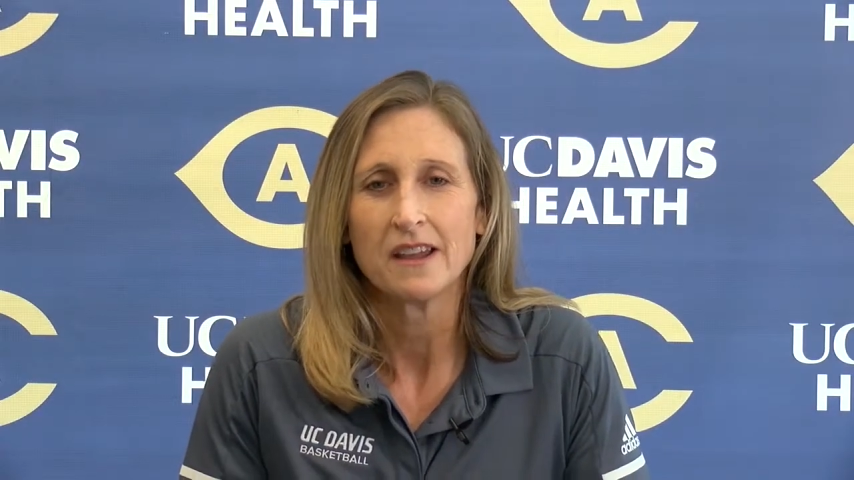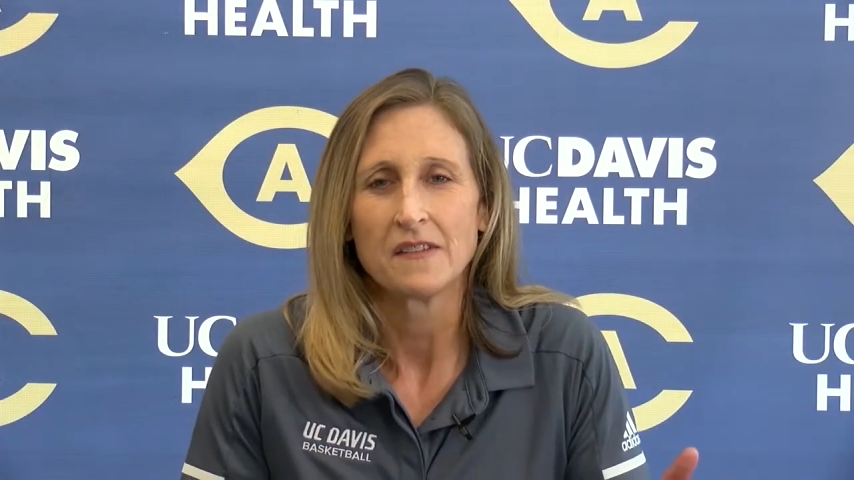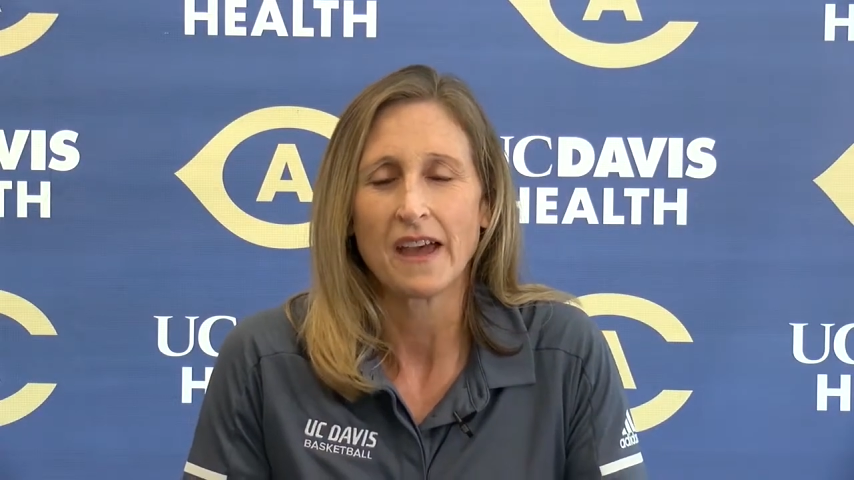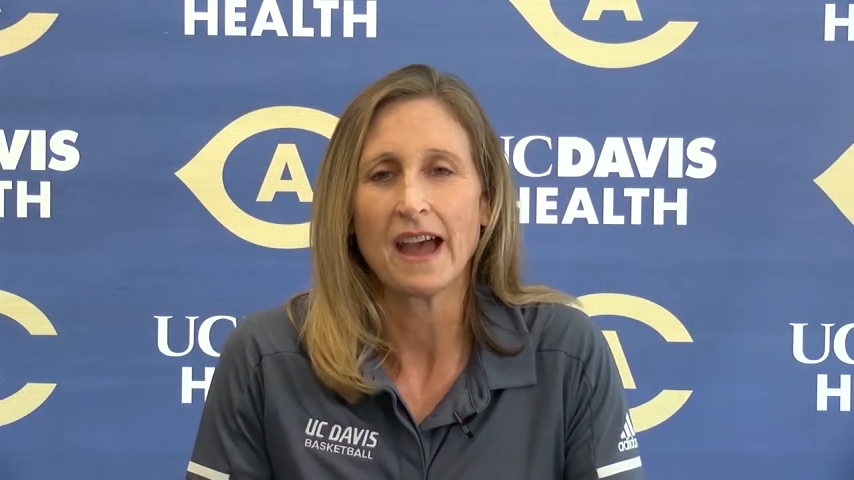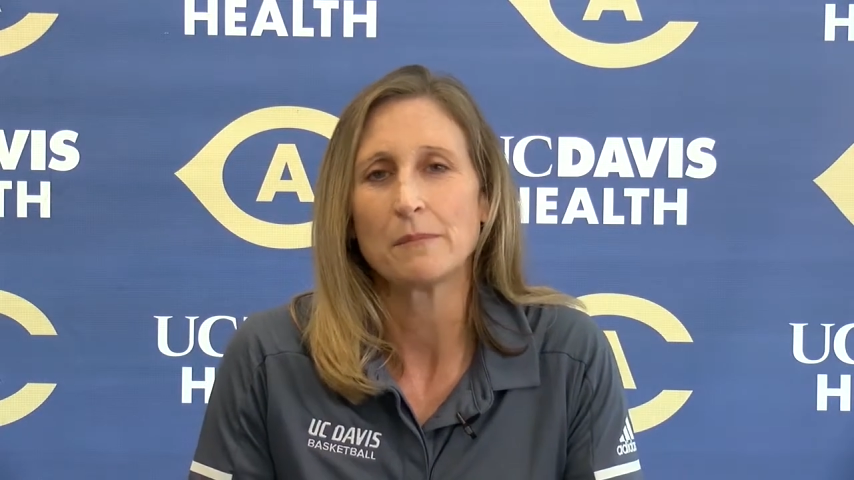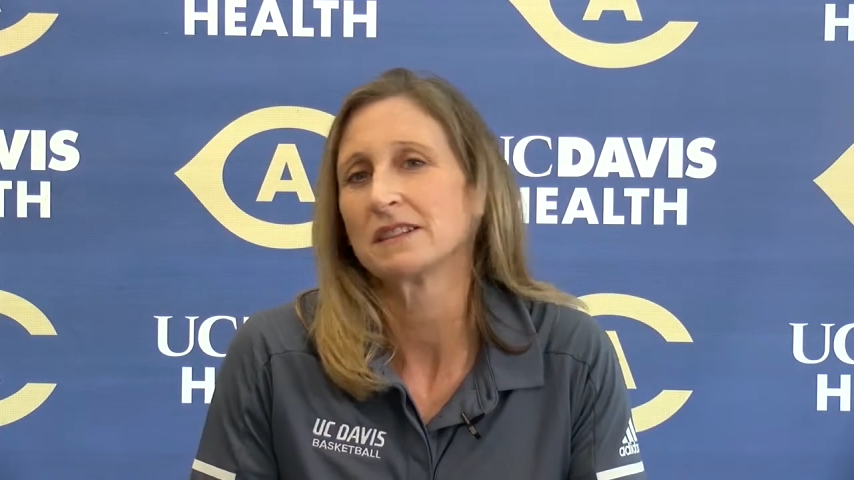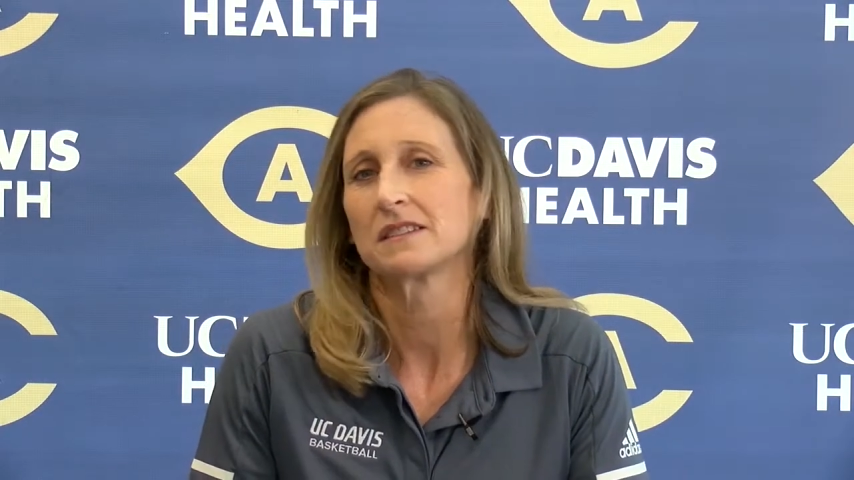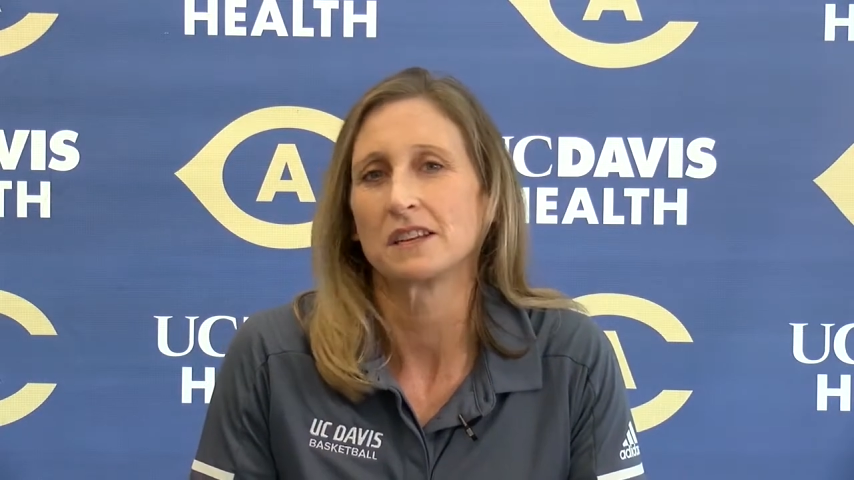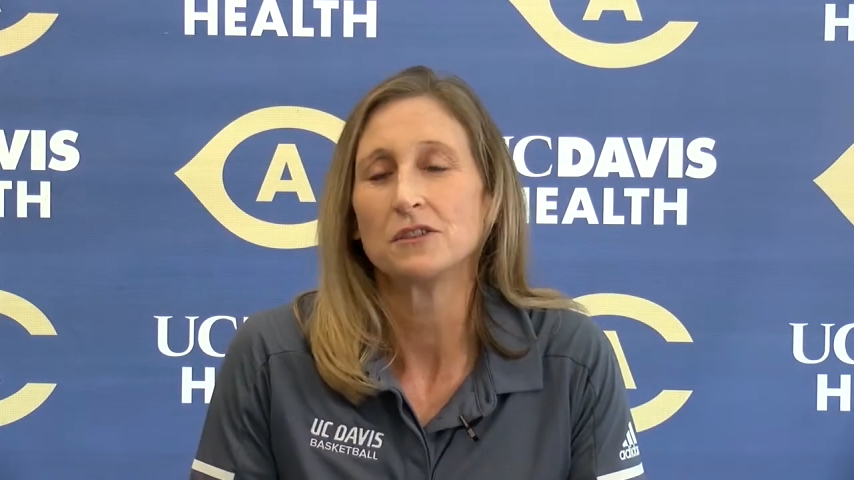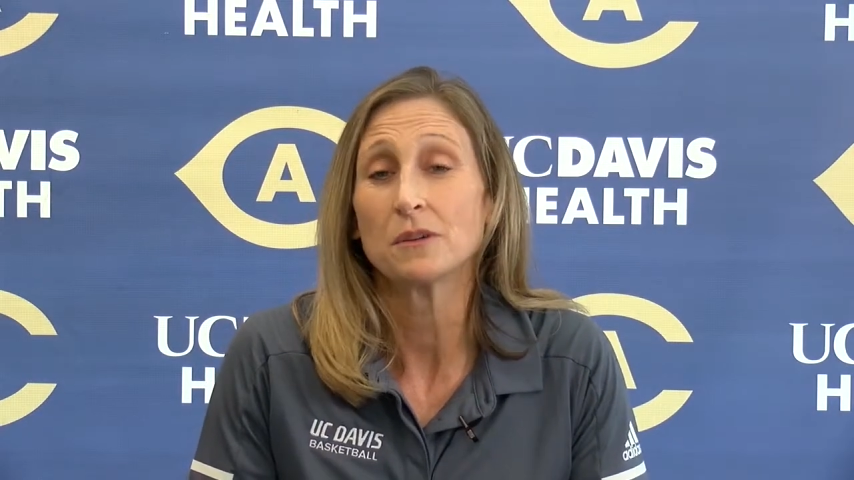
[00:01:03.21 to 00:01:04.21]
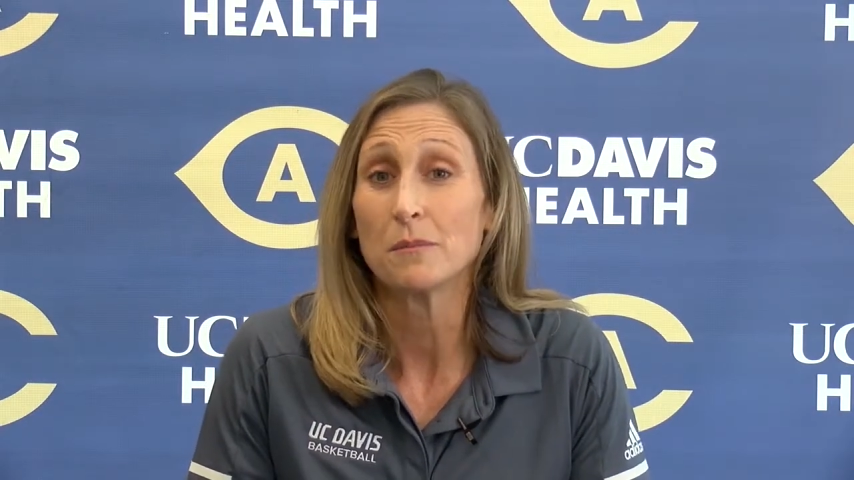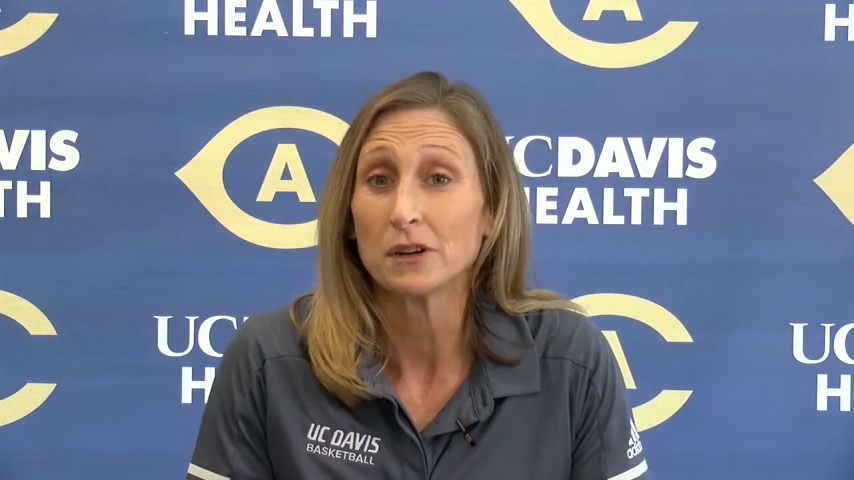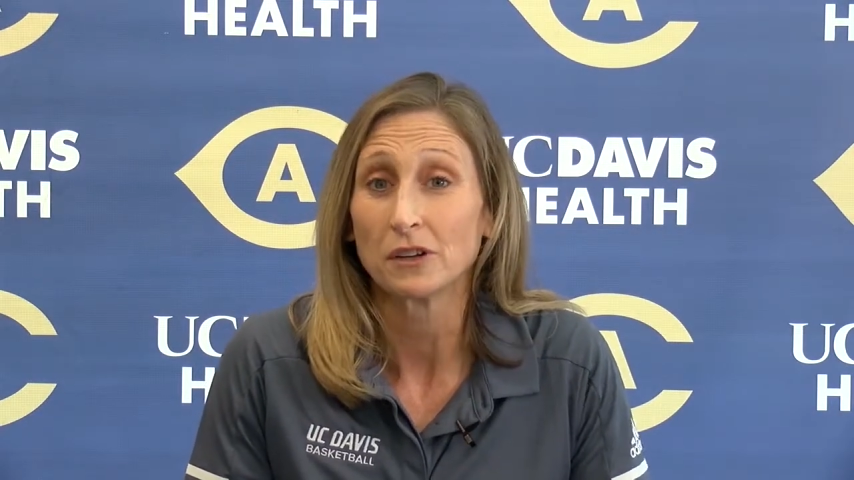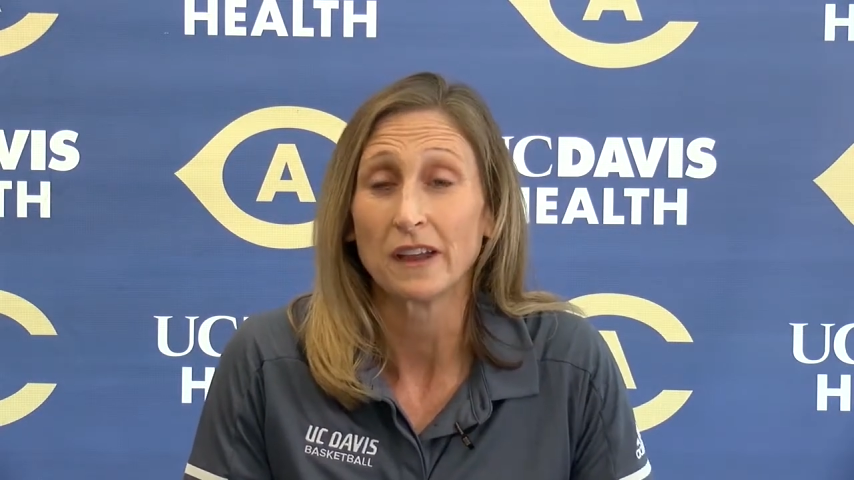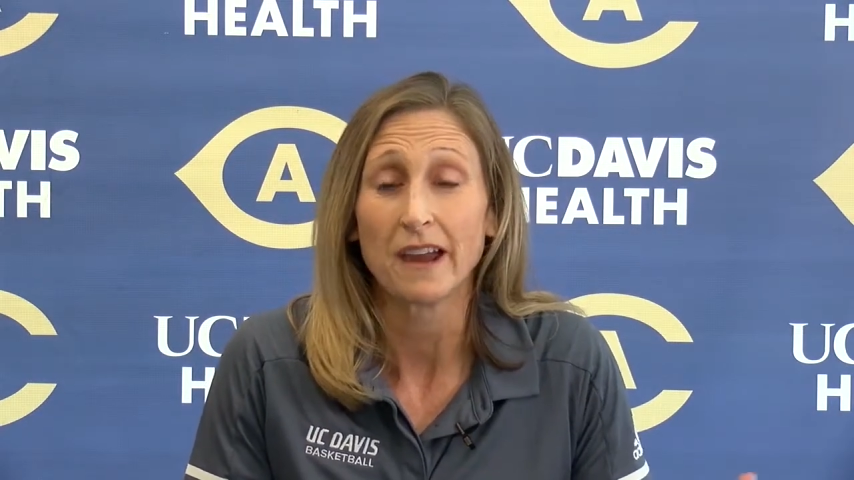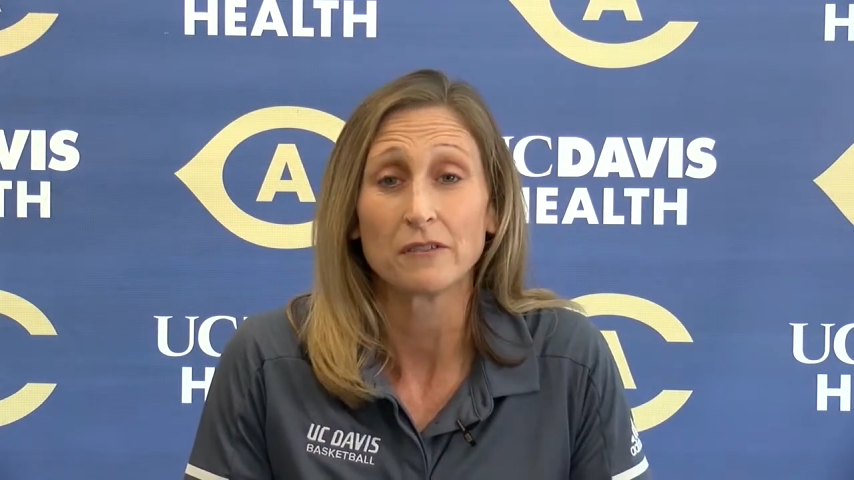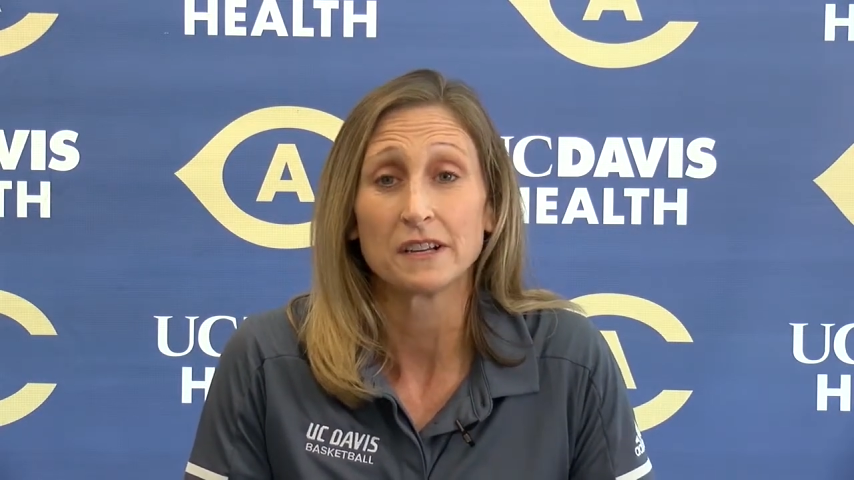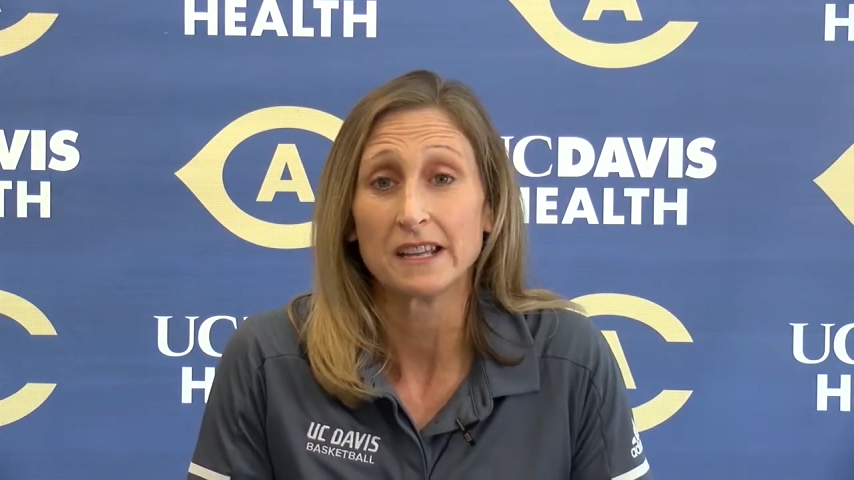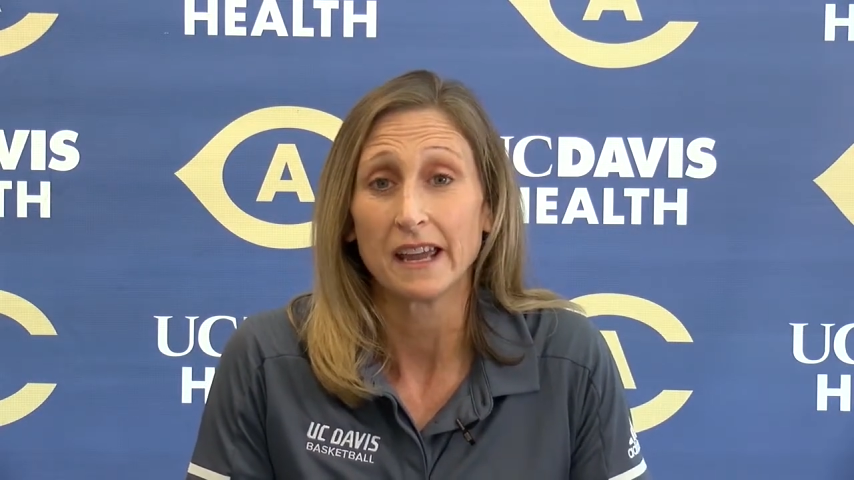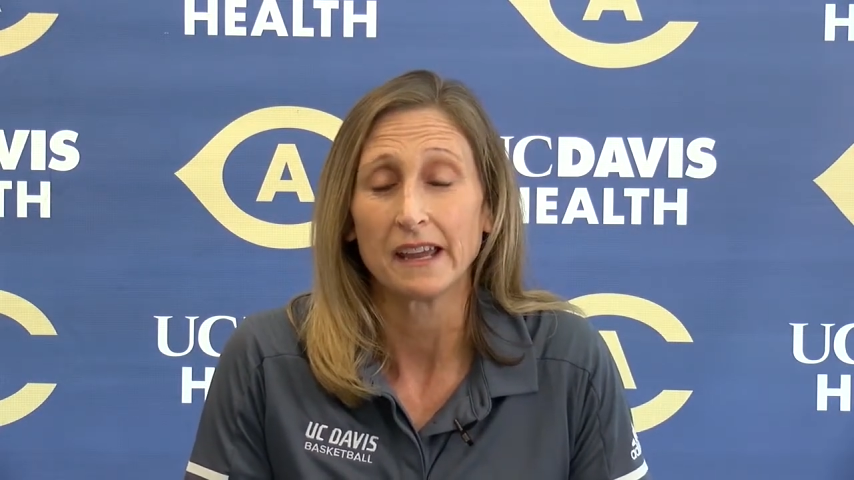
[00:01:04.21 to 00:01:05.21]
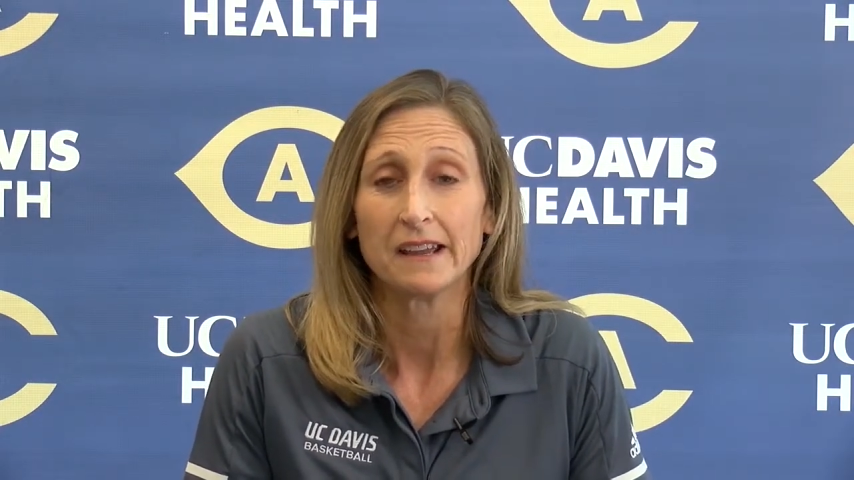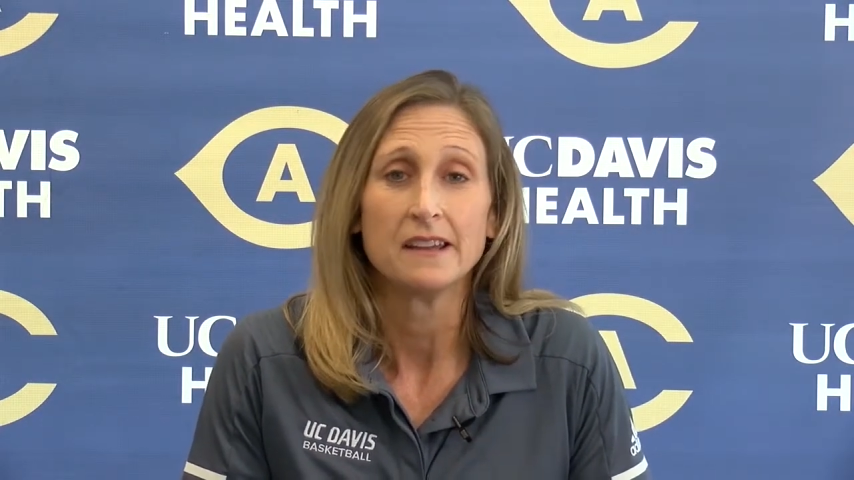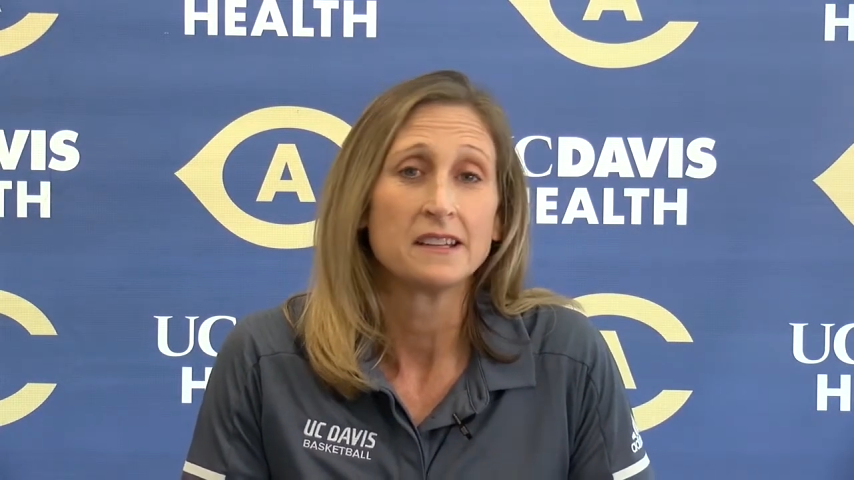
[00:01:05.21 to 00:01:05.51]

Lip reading: the habits that you can build every day